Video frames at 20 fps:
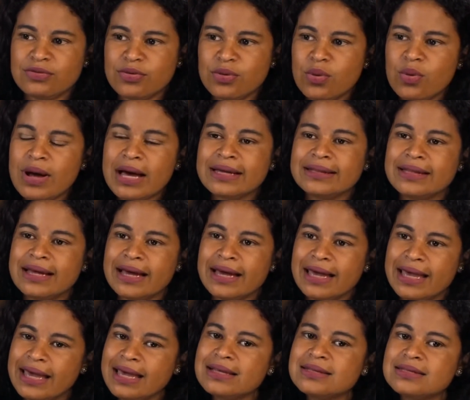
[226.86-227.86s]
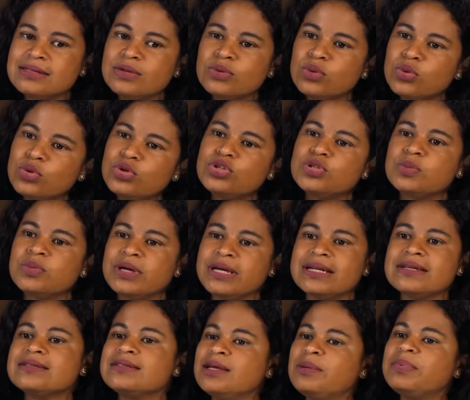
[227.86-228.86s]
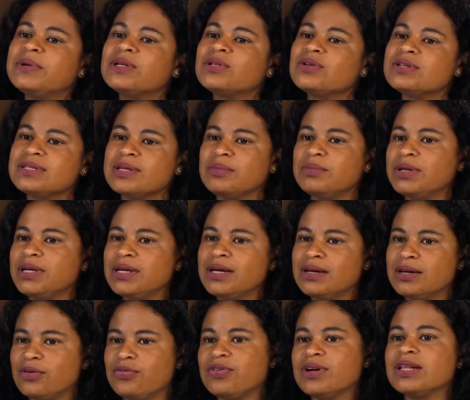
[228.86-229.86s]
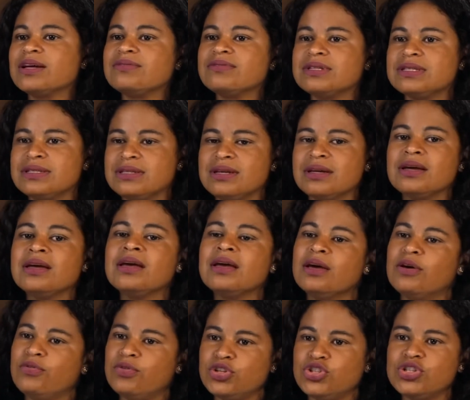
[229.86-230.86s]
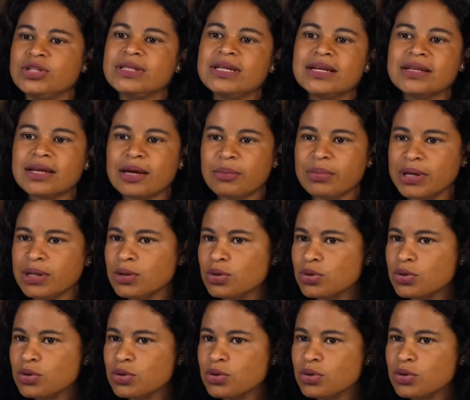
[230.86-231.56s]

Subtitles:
That was our fight. I always said, I'm going to put you into a clinic far away.